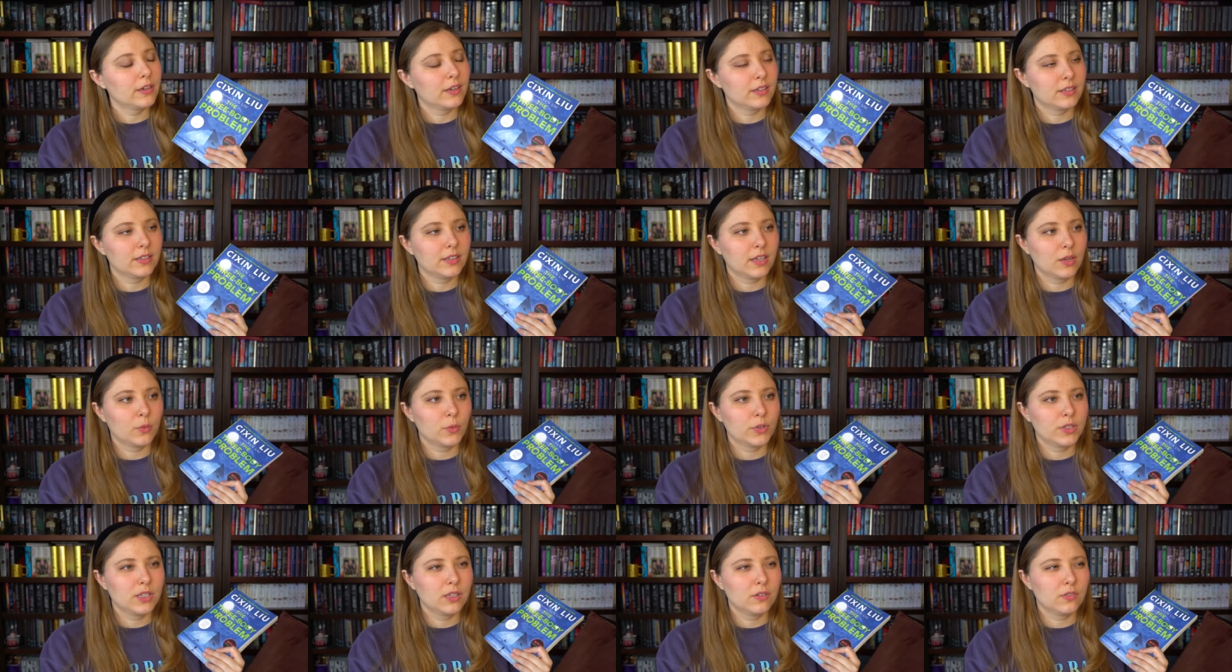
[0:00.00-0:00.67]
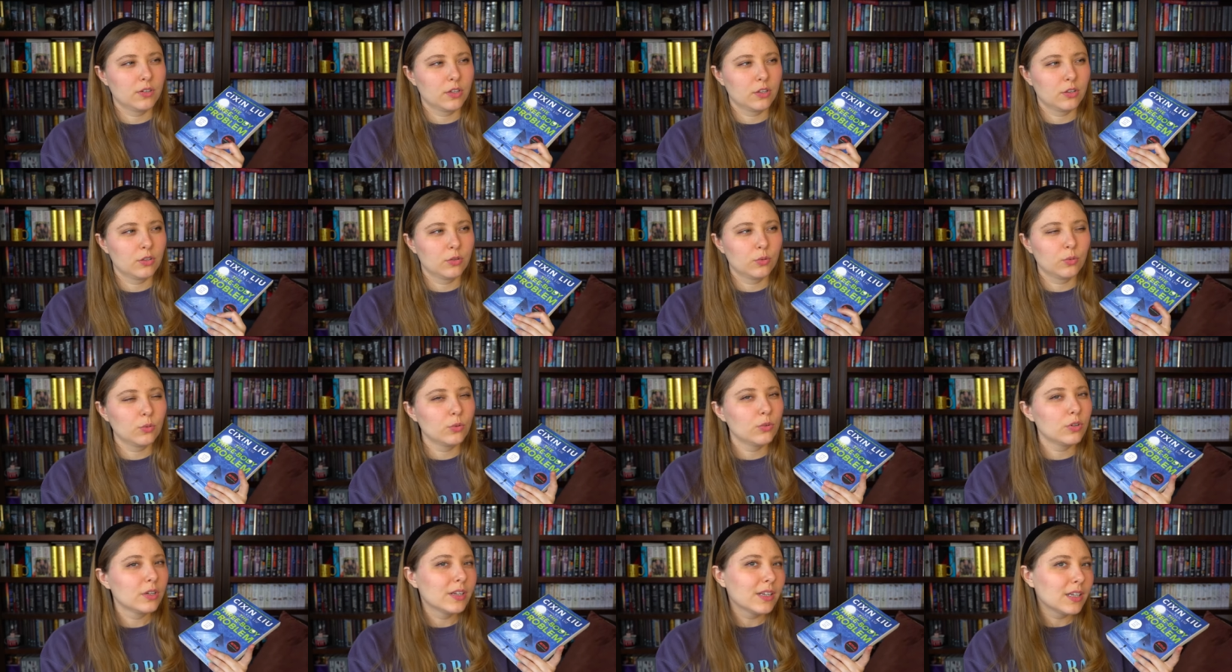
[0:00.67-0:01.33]
I think I would give it
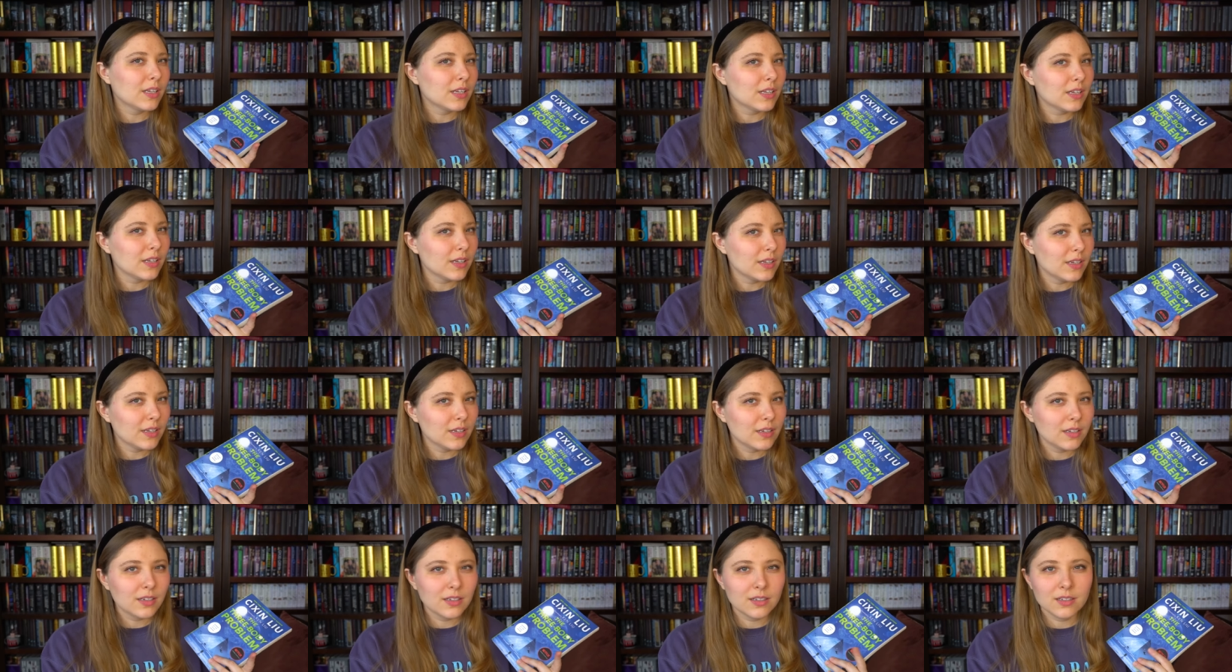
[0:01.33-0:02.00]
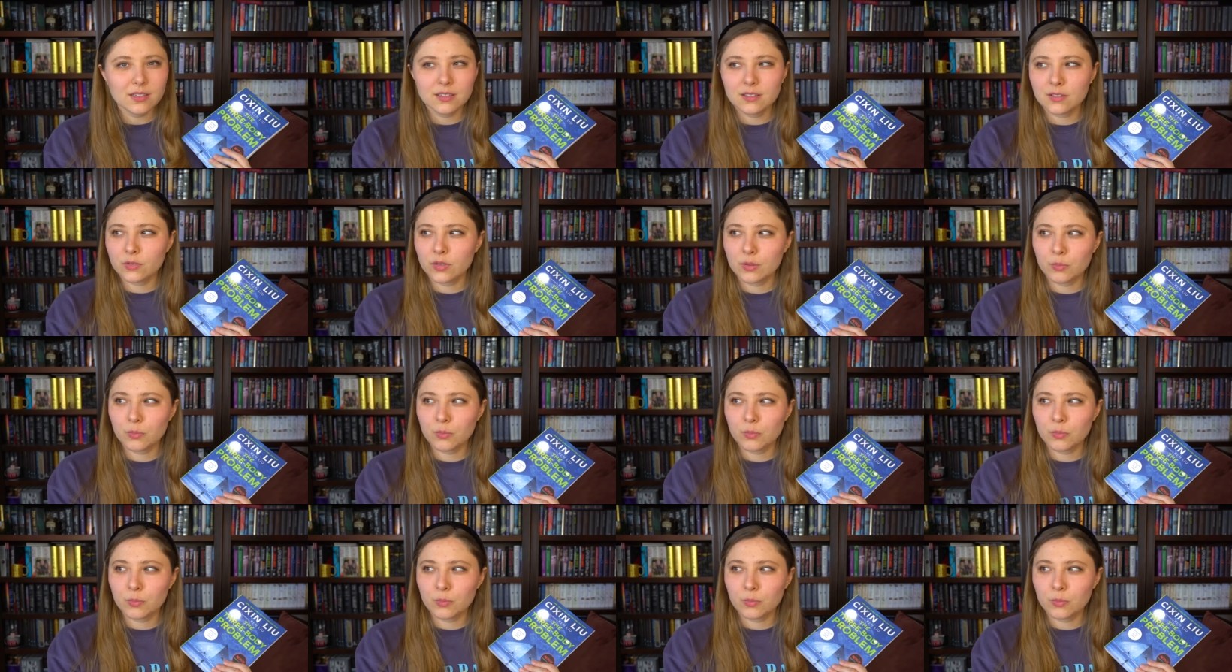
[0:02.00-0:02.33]
3.5.